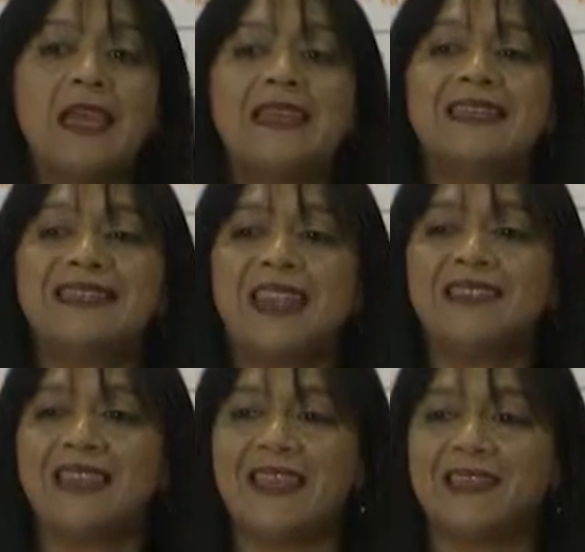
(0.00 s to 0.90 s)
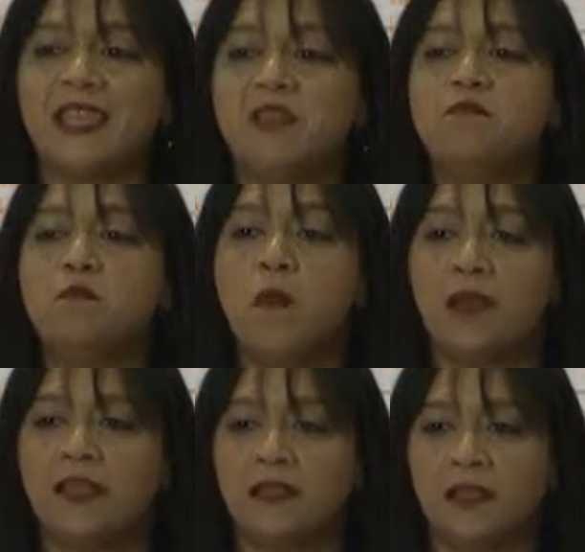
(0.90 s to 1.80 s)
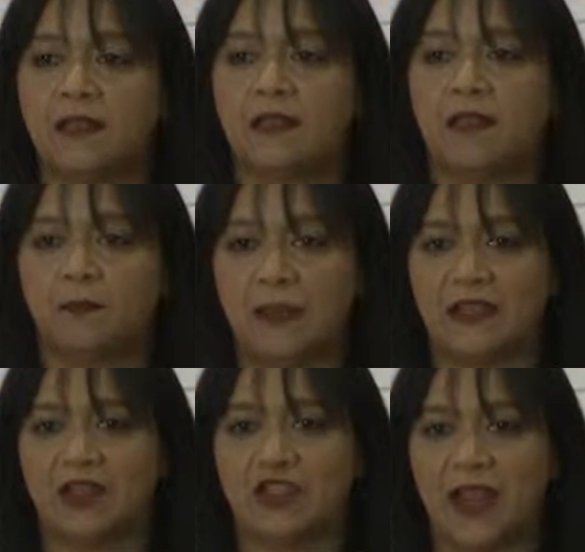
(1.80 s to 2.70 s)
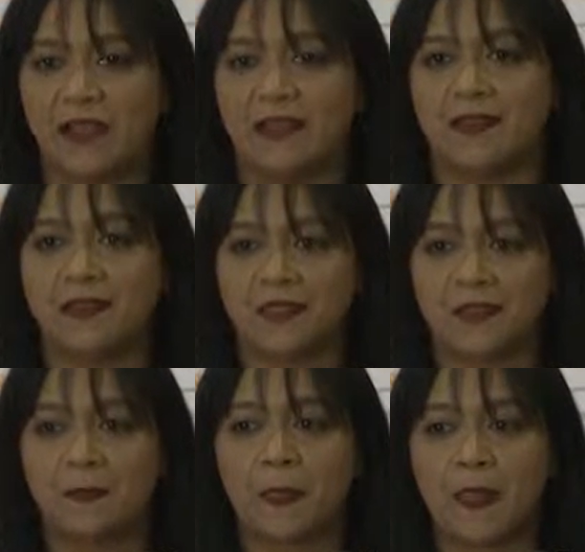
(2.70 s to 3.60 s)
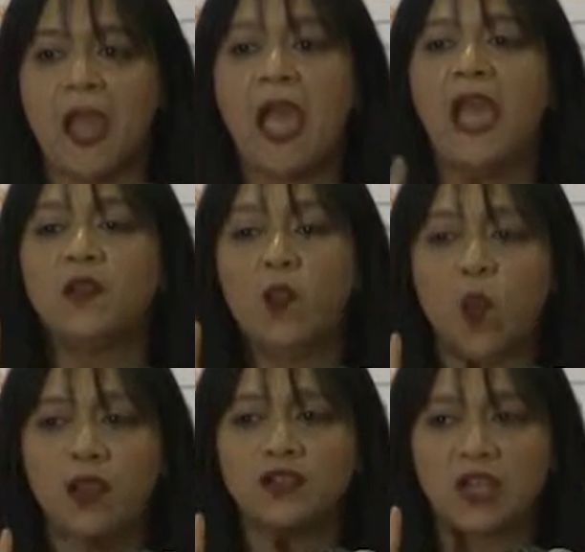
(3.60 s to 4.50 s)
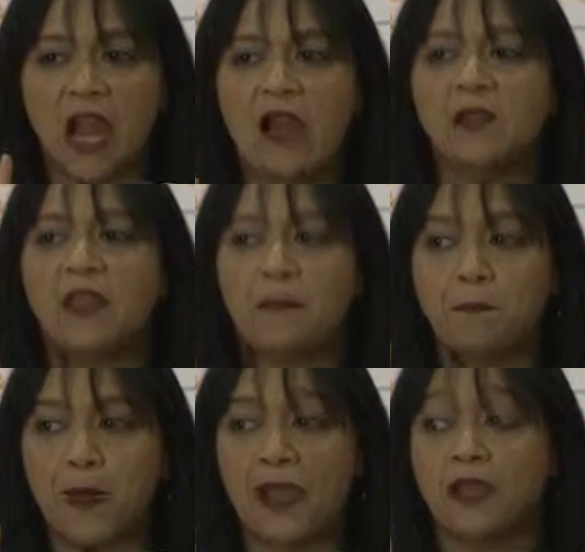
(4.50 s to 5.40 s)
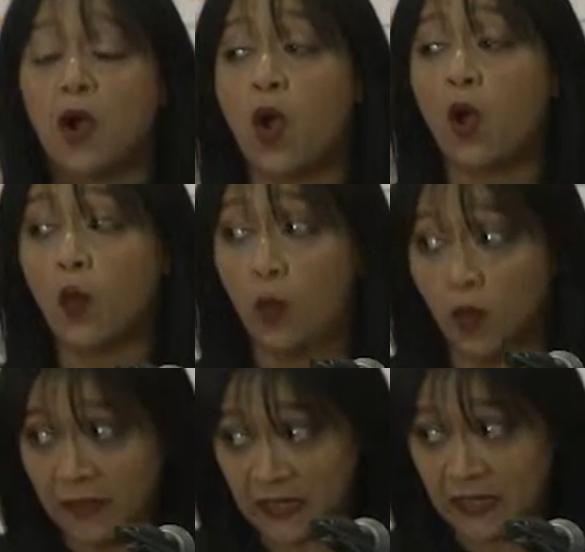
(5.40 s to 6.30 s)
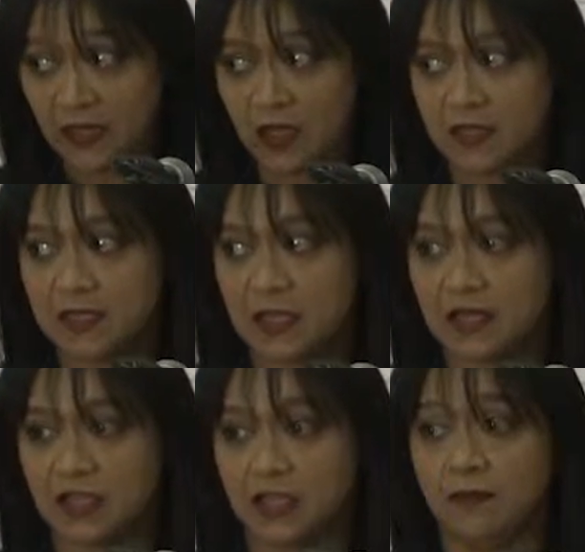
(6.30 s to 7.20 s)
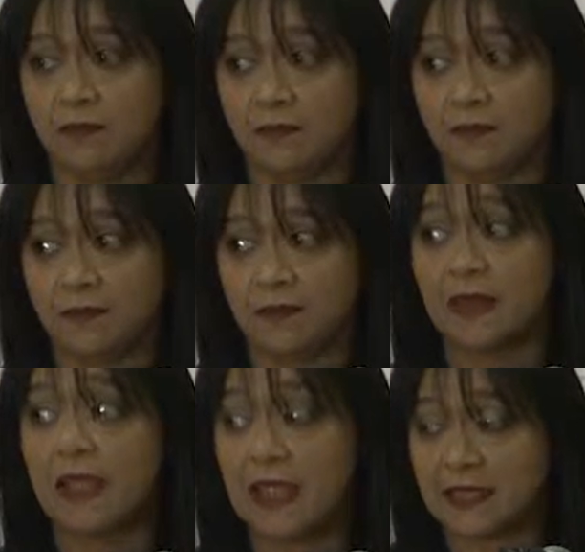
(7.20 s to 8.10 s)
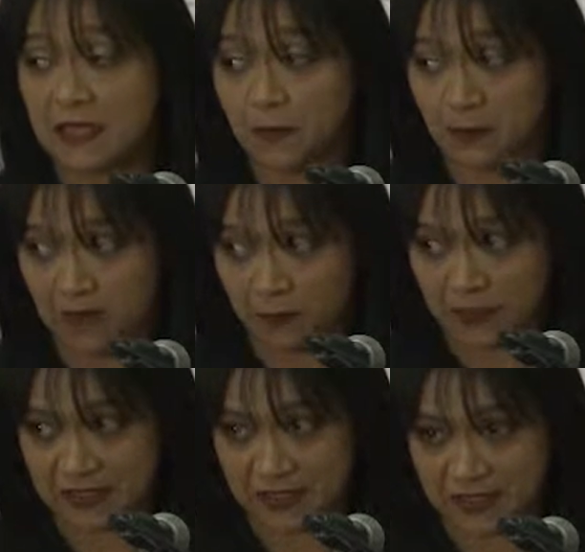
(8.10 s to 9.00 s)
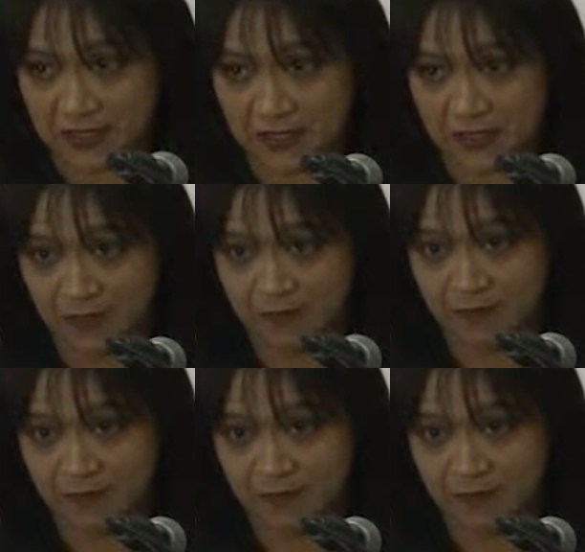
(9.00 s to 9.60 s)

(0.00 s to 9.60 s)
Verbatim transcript: Stats SA monitored the big giants and watched how they paid women in construction, SMME businesses,